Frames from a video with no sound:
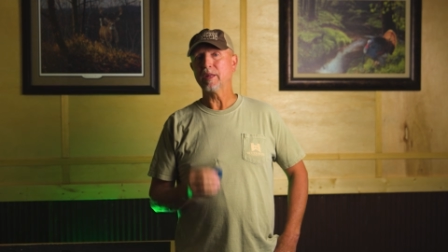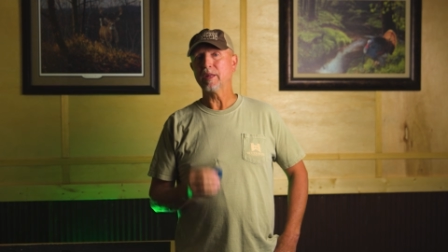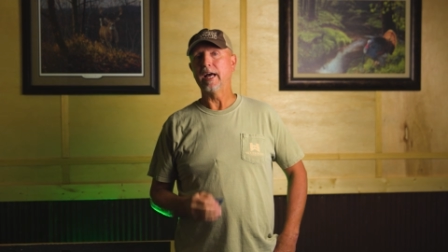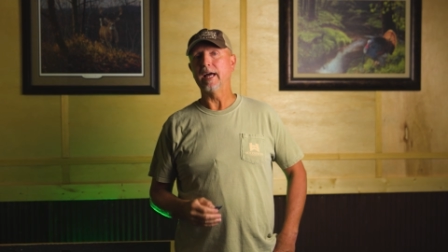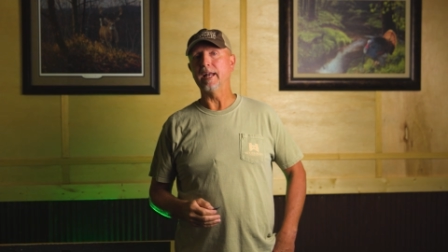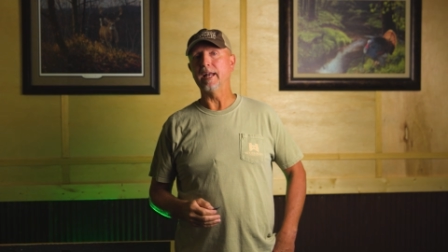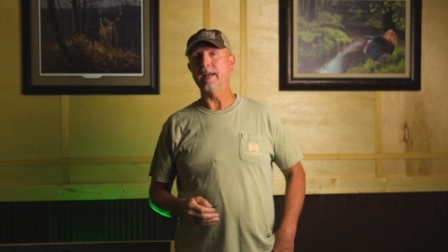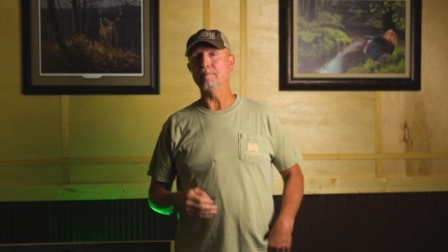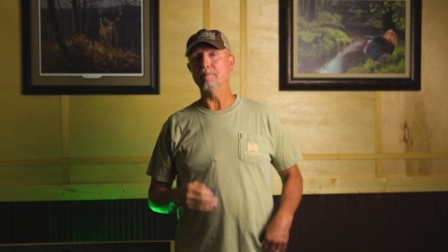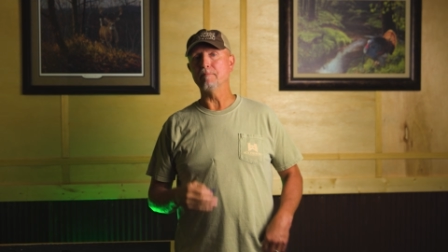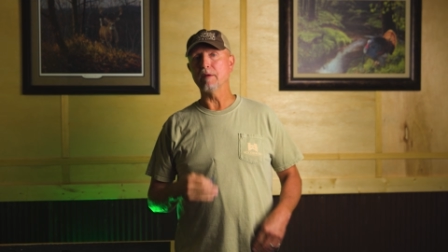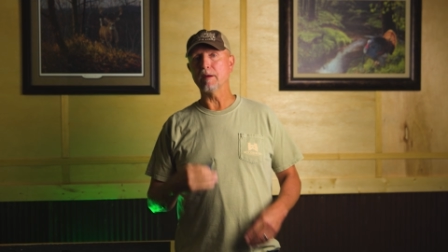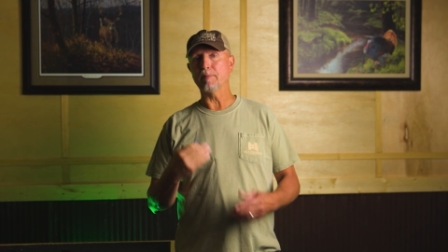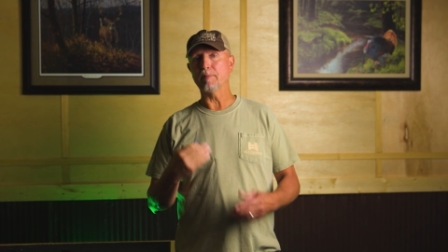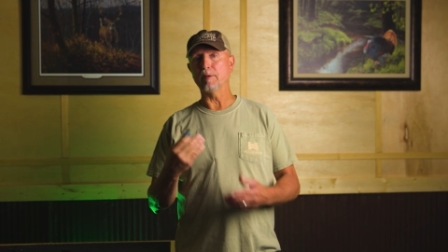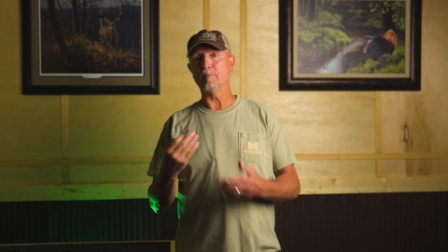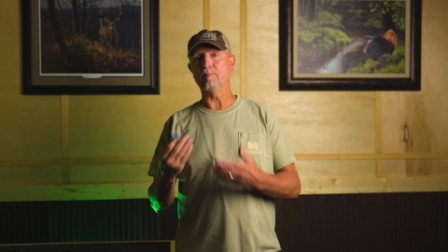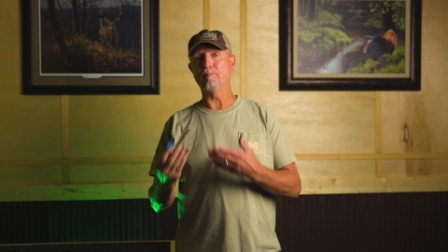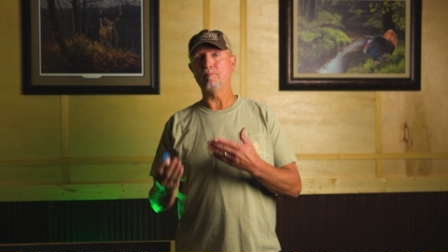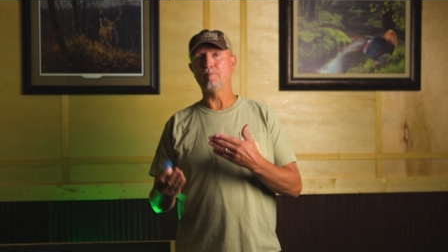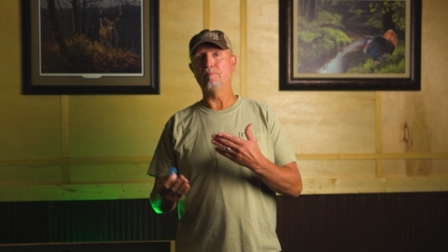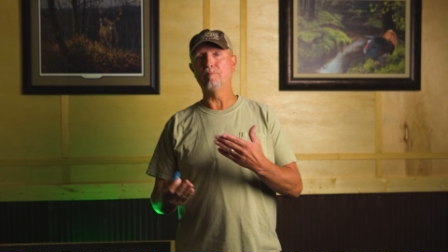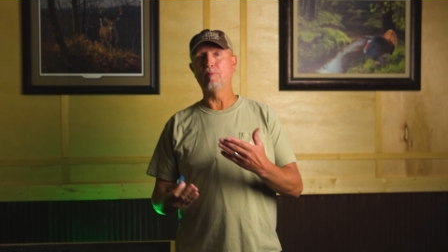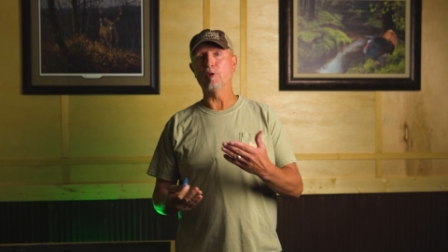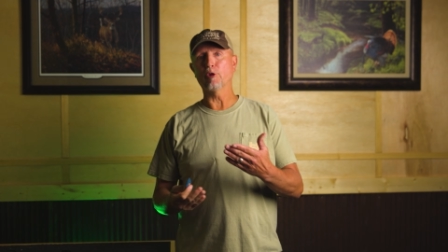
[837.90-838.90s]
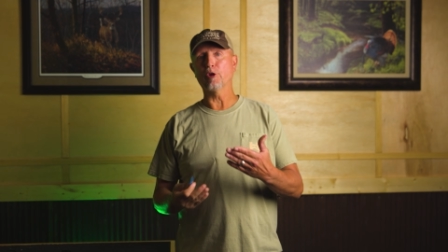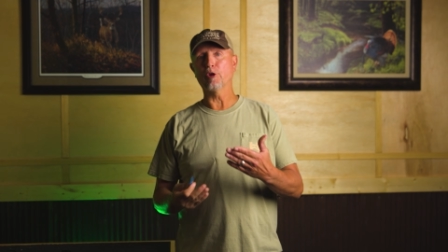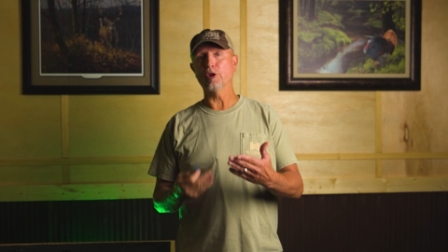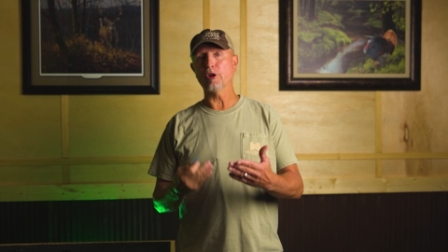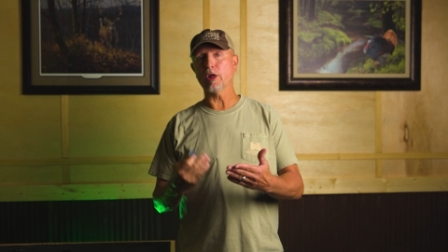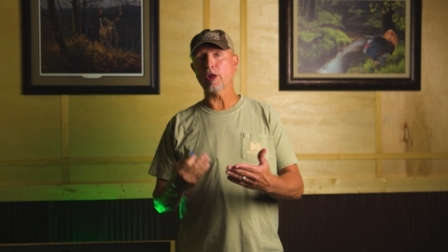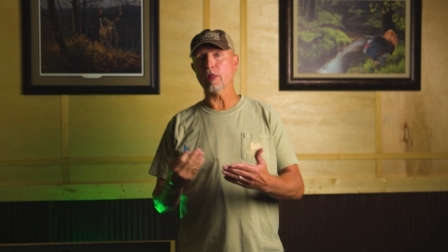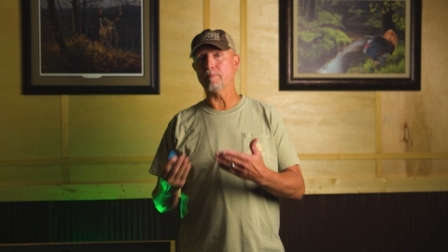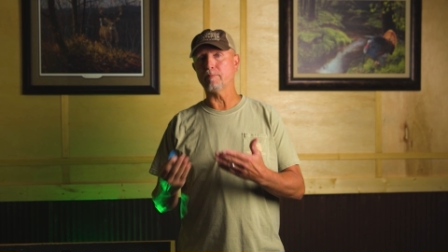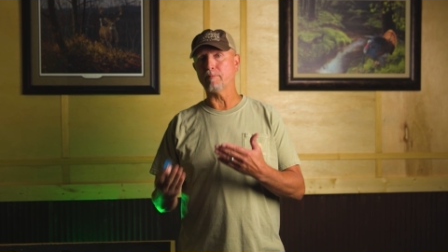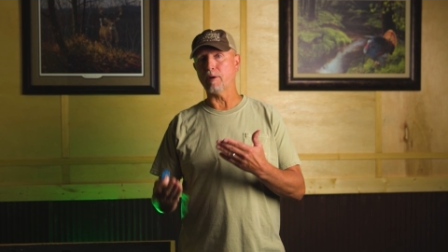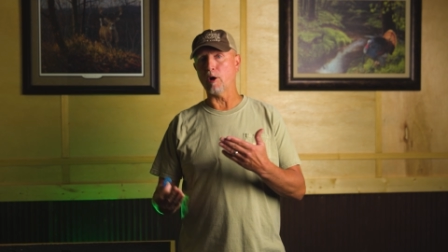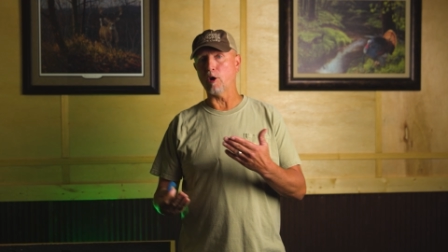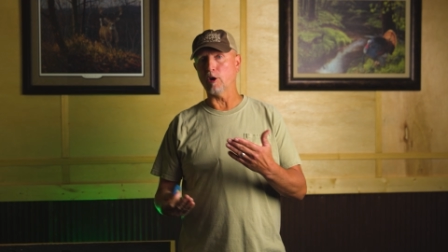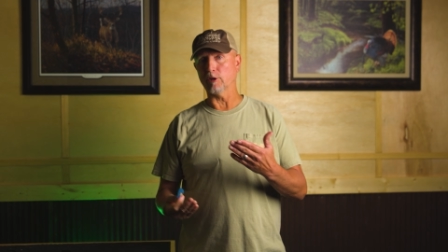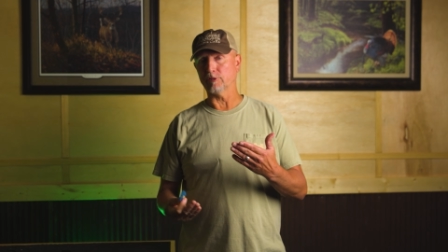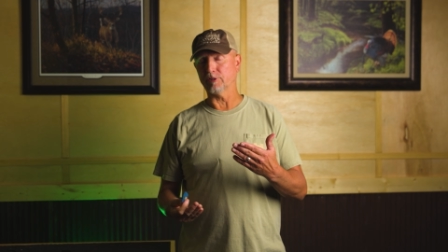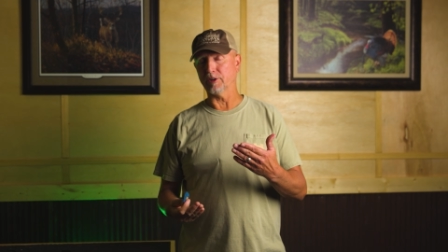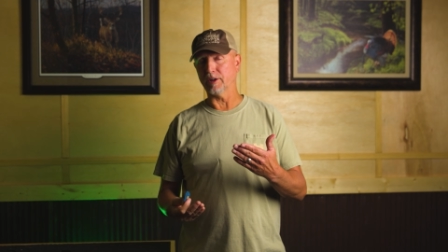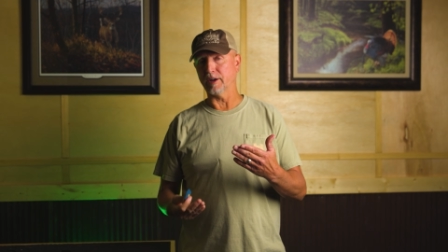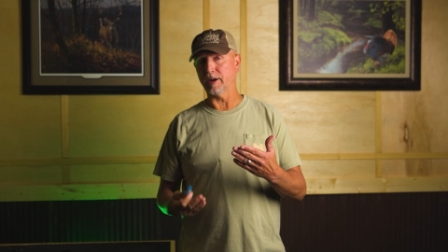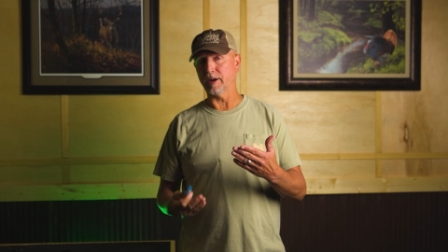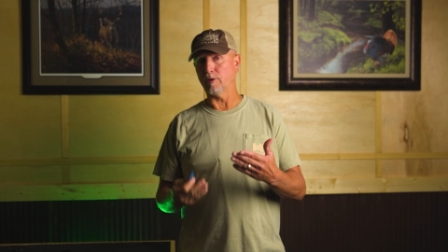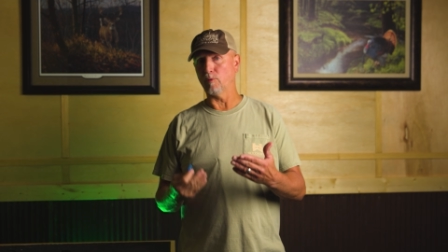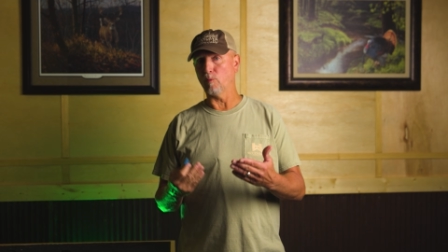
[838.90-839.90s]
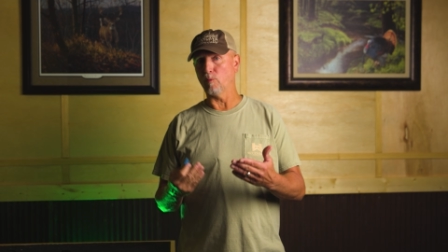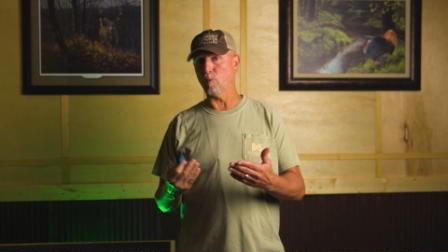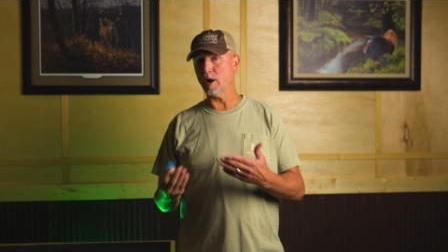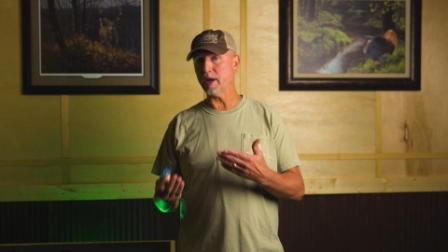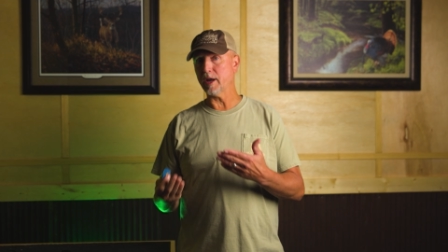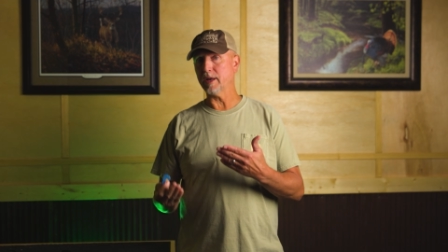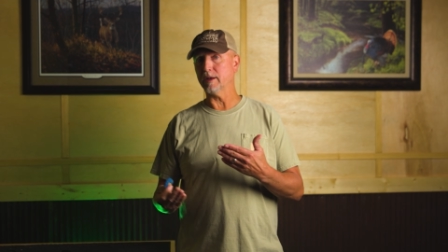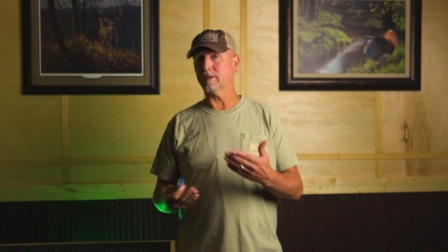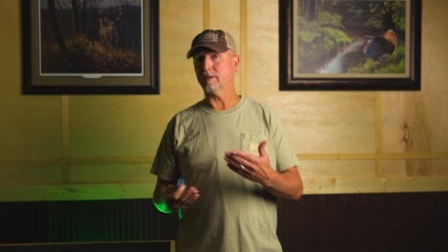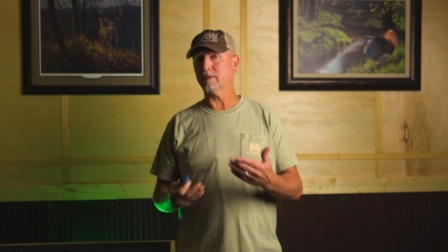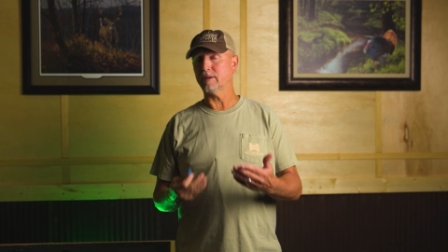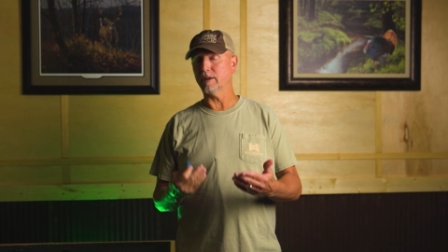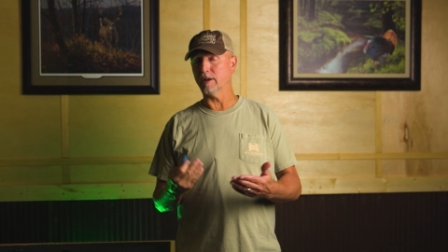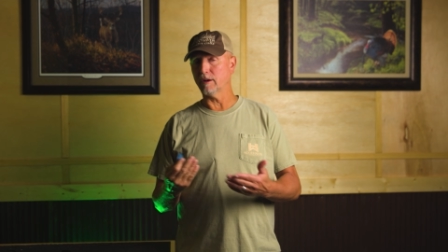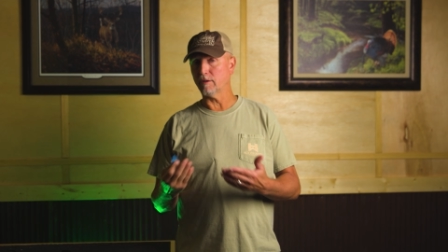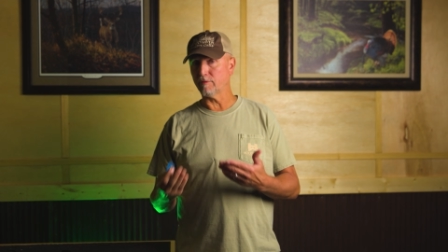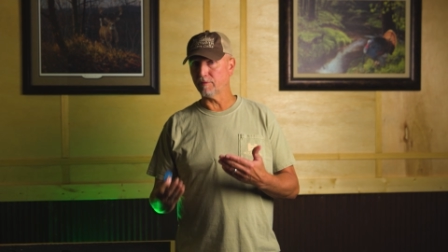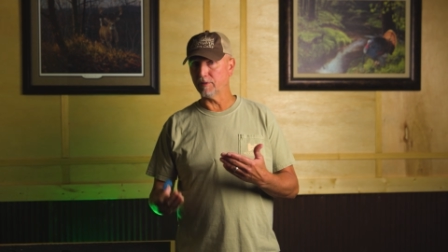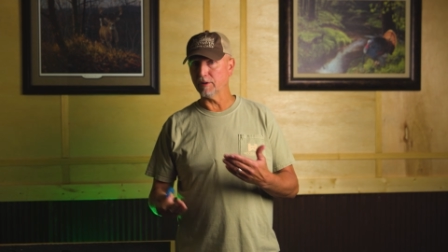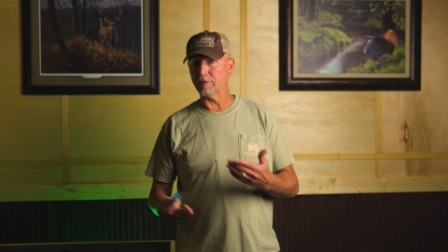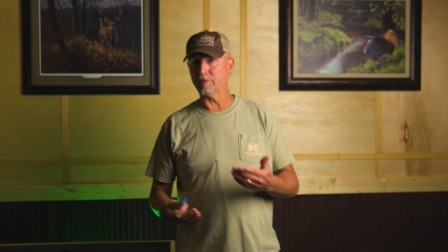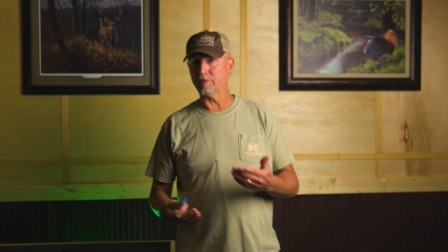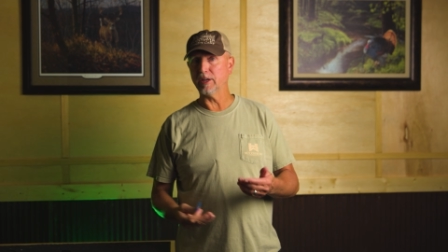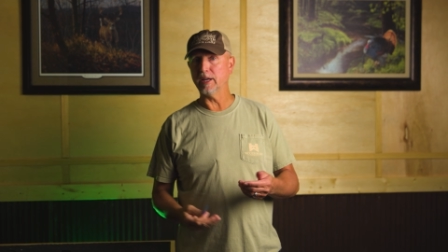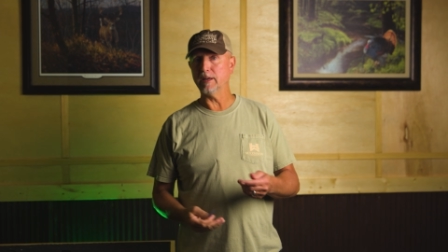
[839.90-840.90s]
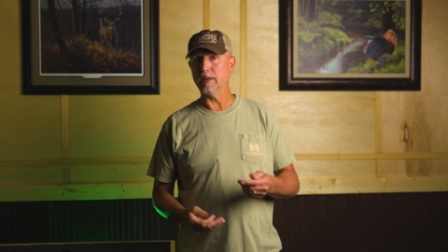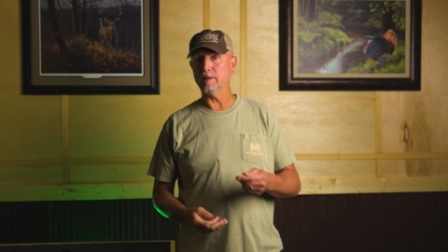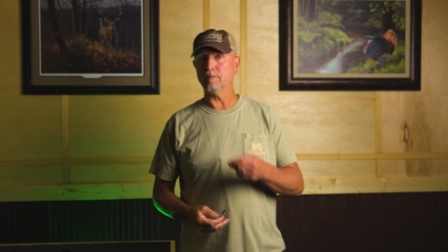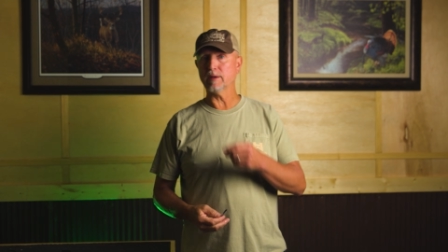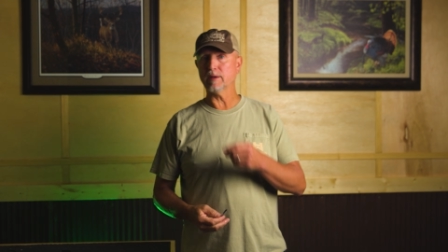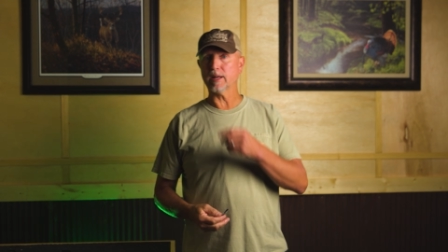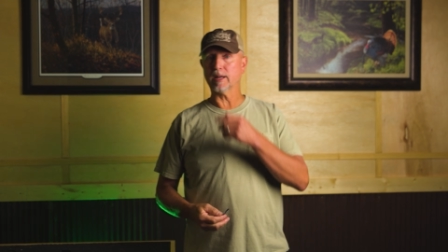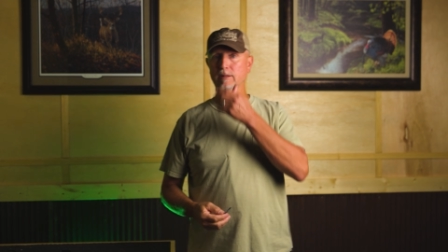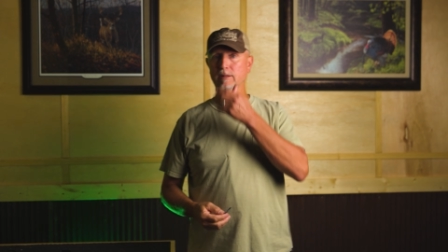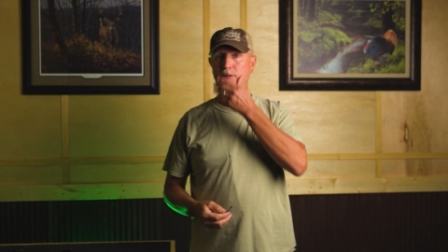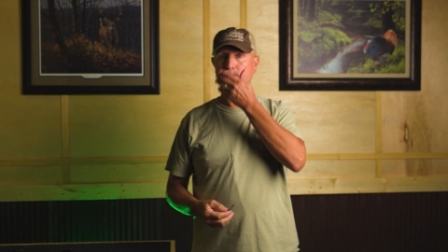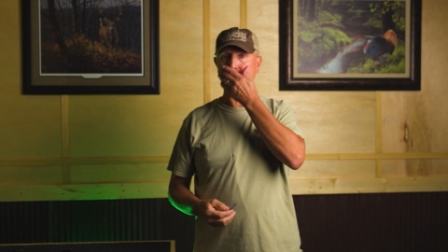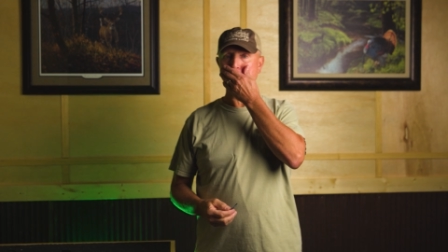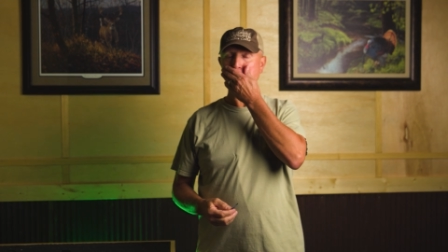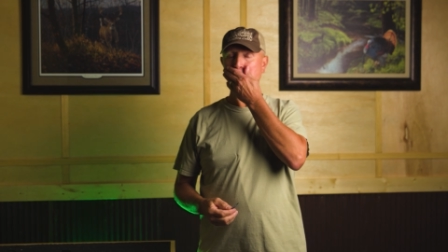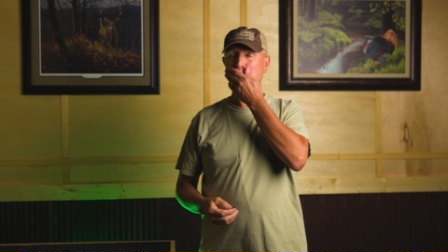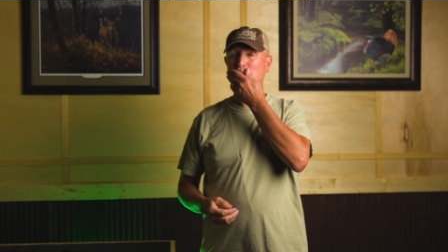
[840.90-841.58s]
And then maybe put another pause in there and wait 10 or 15 minutes.